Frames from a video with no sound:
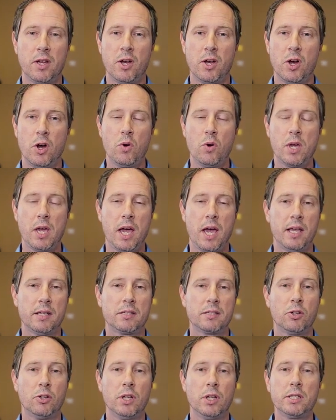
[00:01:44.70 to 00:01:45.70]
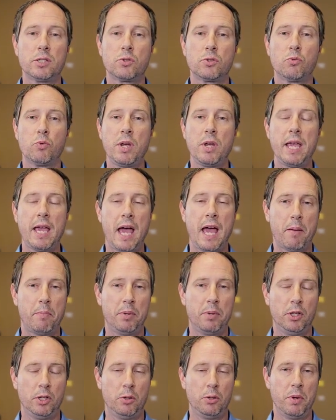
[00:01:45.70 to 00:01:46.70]
Okay, so let's recap a
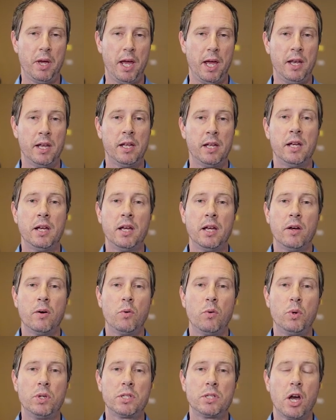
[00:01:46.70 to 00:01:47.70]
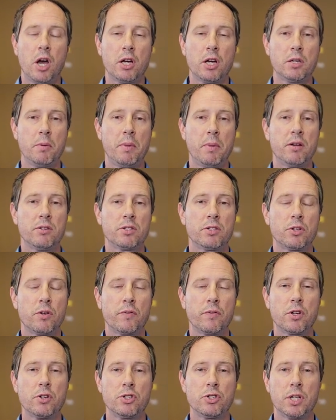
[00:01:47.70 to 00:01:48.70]
little bit. We talked about
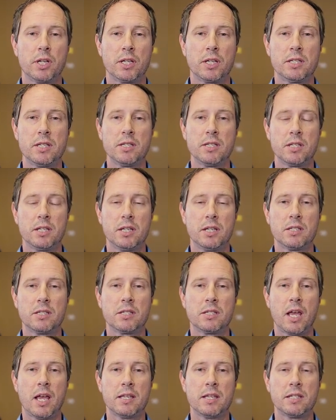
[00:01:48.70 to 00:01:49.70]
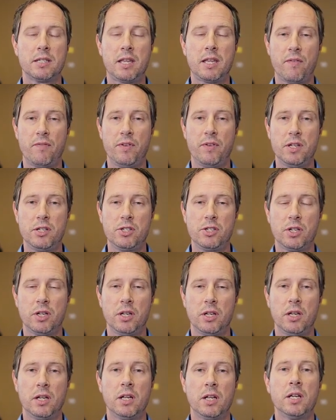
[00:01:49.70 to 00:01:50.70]
cervicogenic dizziness as a
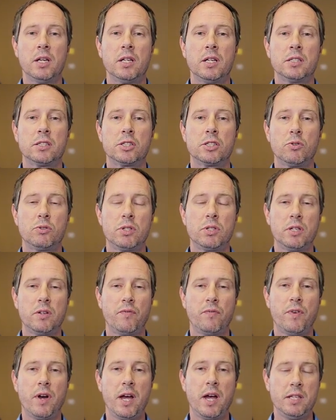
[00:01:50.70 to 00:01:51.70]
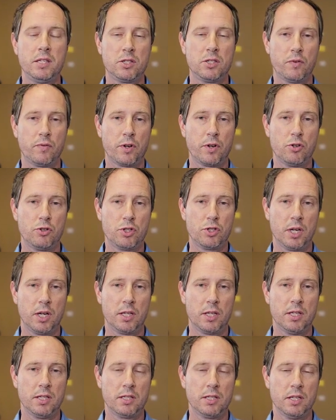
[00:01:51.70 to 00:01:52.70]
definition. So to define cervicogenic
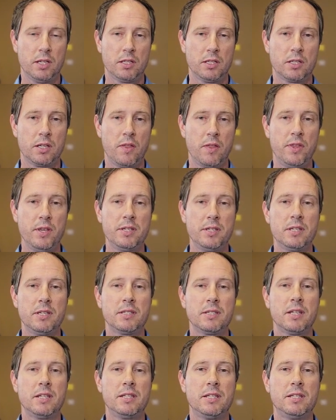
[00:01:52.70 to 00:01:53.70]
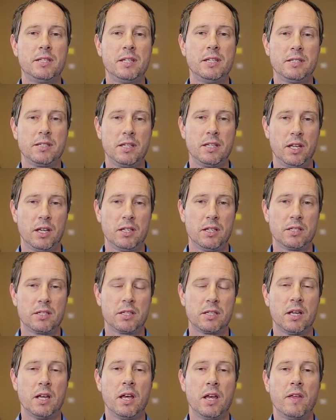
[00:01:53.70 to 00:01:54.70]
dizziness, this is a dizziness
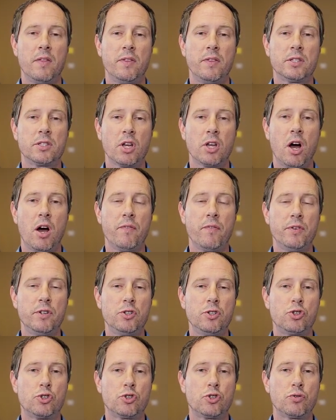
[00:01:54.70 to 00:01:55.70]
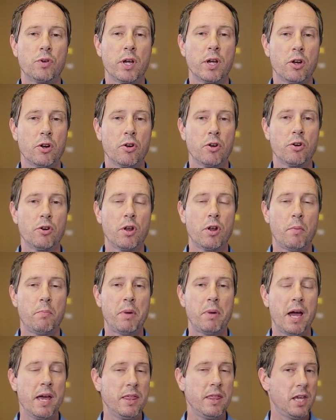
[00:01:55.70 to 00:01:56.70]
that's often triggered
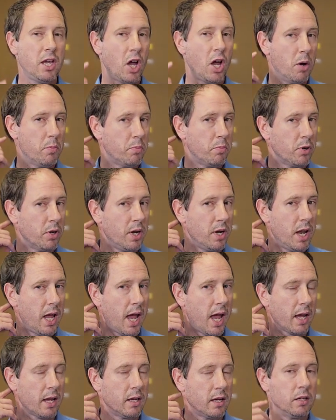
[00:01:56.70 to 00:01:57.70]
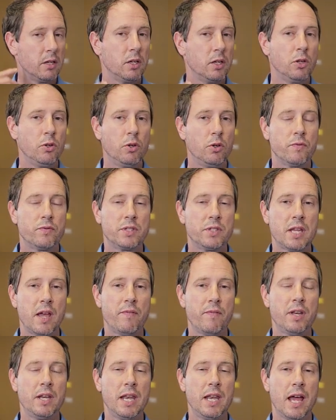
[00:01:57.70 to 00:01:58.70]
by the upper neck. You have
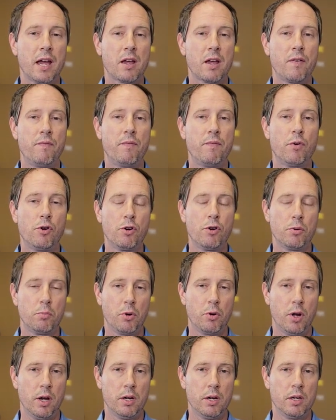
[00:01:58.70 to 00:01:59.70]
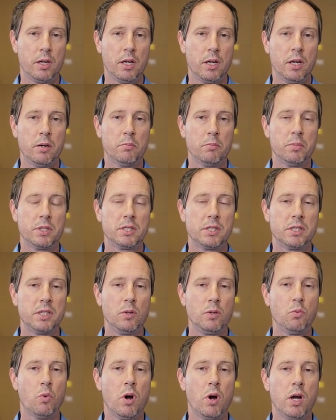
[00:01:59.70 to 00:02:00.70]
7 neck vertebrae, but
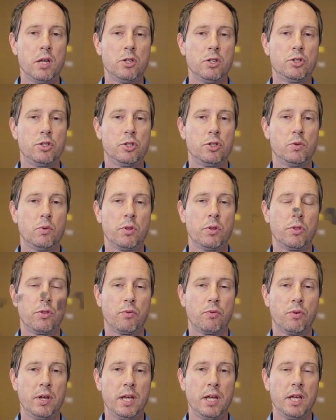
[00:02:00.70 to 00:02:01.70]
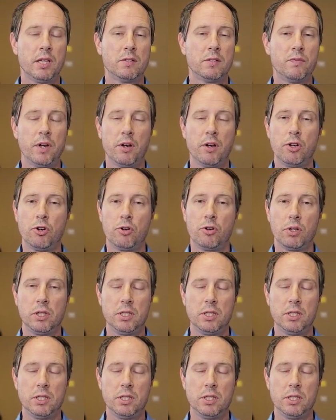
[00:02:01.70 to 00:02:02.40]
C1, 2, and 3 is very neurally